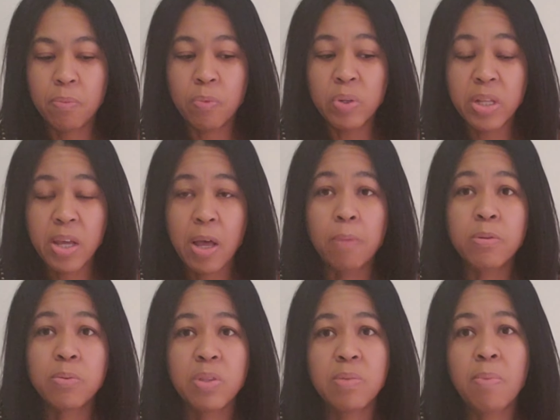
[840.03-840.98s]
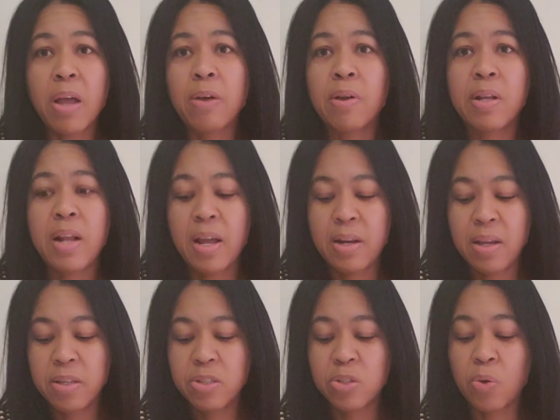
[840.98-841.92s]
really helps with migraine
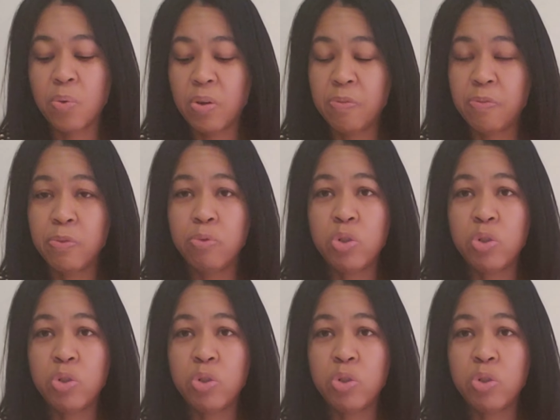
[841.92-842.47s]
headaches. So if you